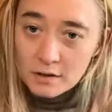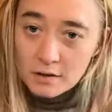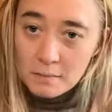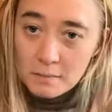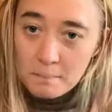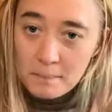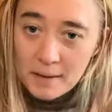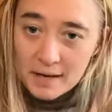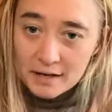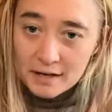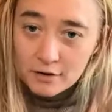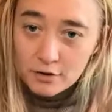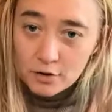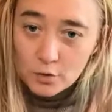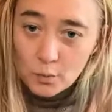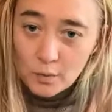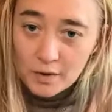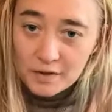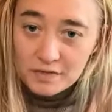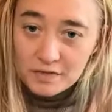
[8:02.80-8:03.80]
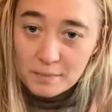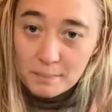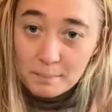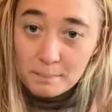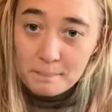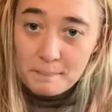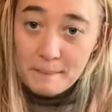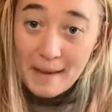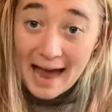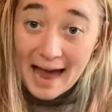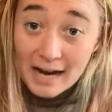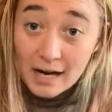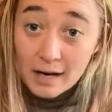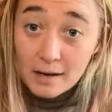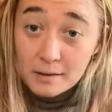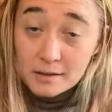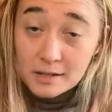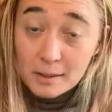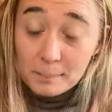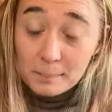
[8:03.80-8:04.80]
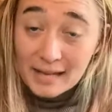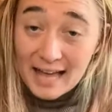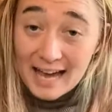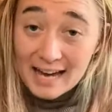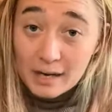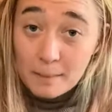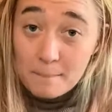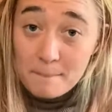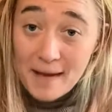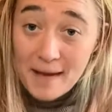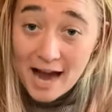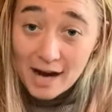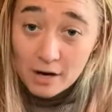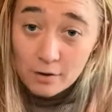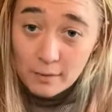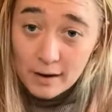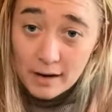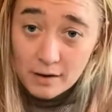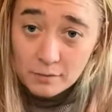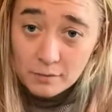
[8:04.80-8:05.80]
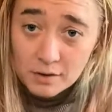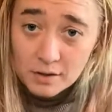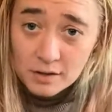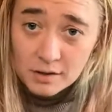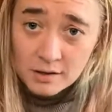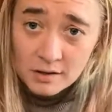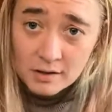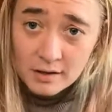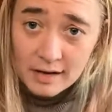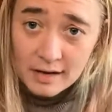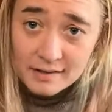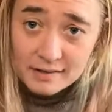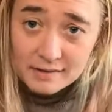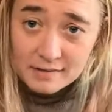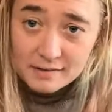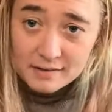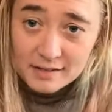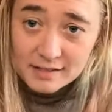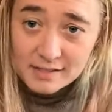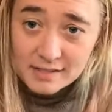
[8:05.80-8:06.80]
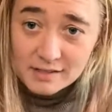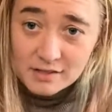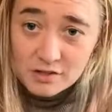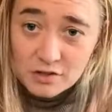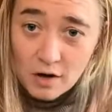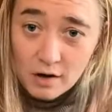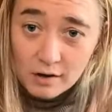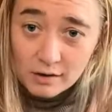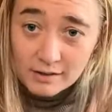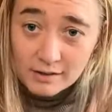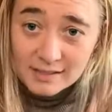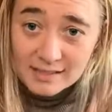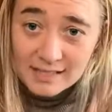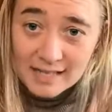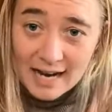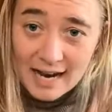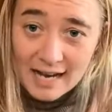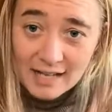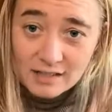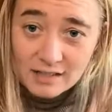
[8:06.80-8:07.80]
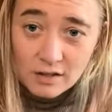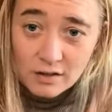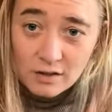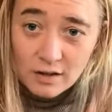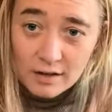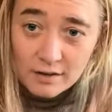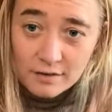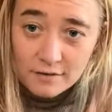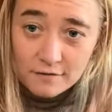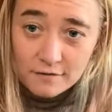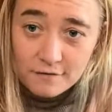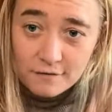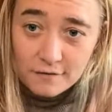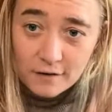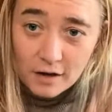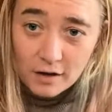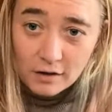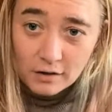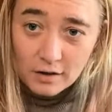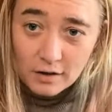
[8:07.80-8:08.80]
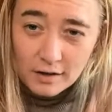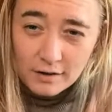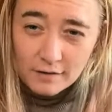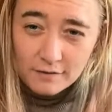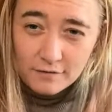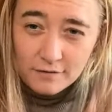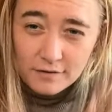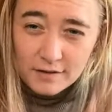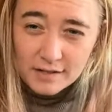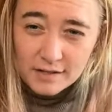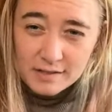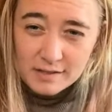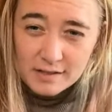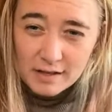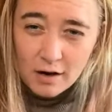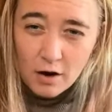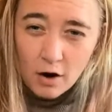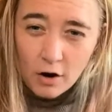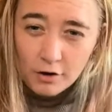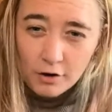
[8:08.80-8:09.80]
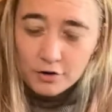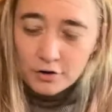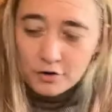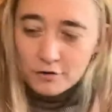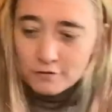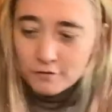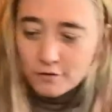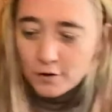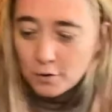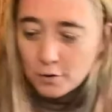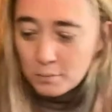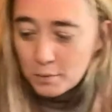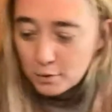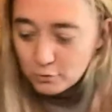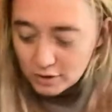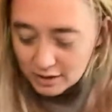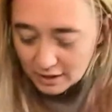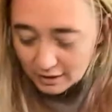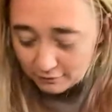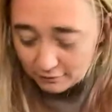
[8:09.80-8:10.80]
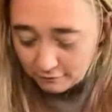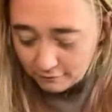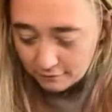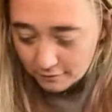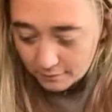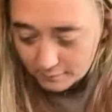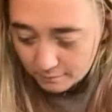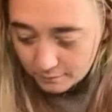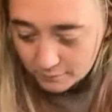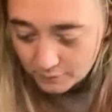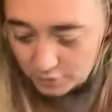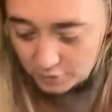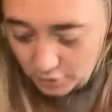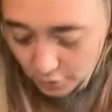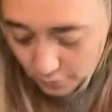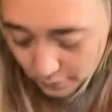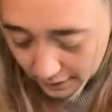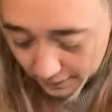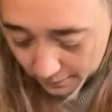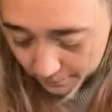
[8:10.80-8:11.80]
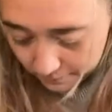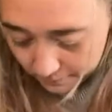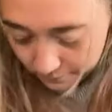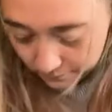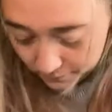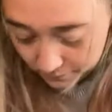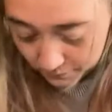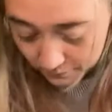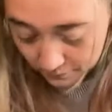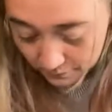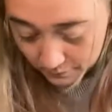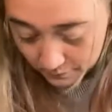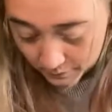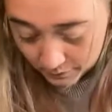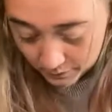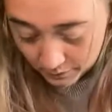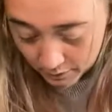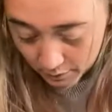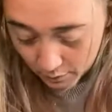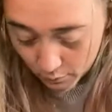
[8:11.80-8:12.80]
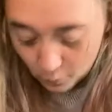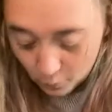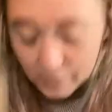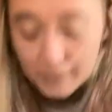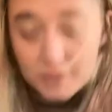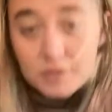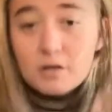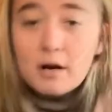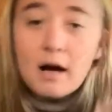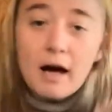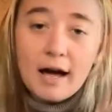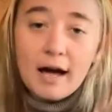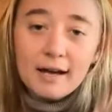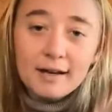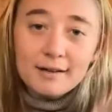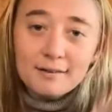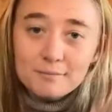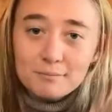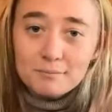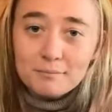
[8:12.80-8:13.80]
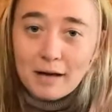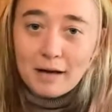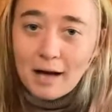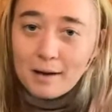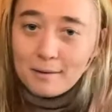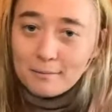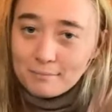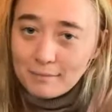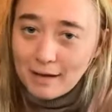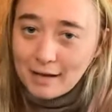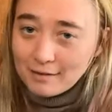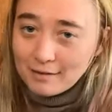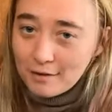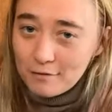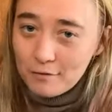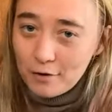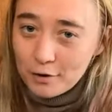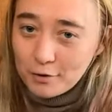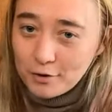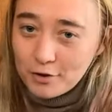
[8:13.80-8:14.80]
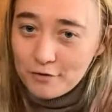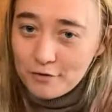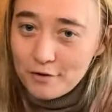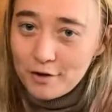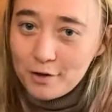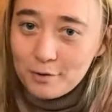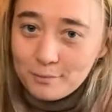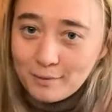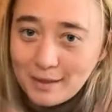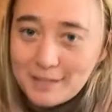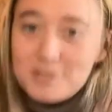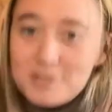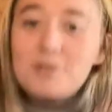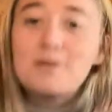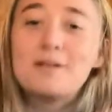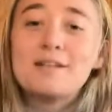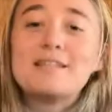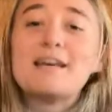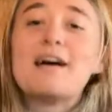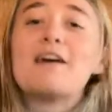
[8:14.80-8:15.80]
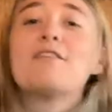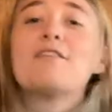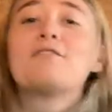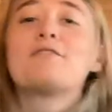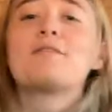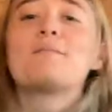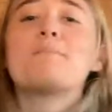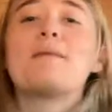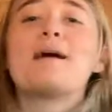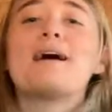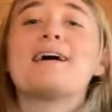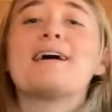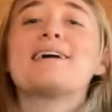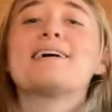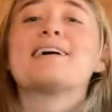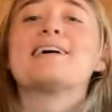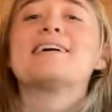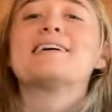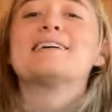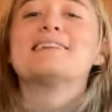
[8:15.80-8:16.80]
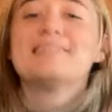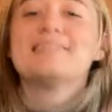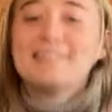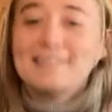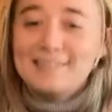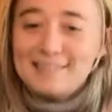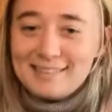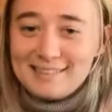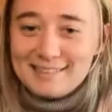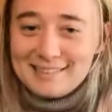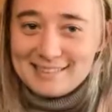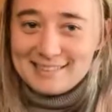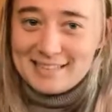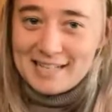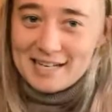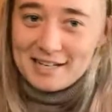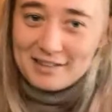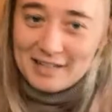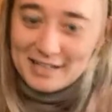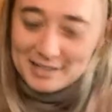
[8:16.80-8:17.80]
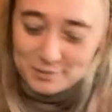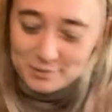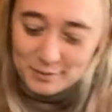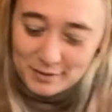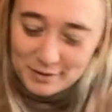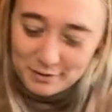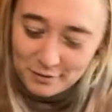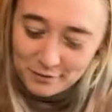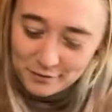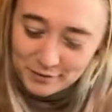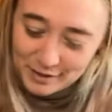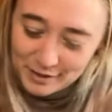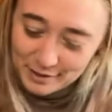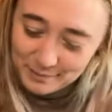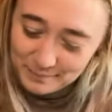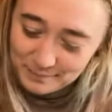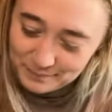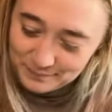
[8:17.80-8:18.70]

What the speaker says: paired with the black background. And this is Nautilus, and it has a lot of this Art Nouveau motif to it, which I love Art Nouveau, as you can tell from my stained glass window over there.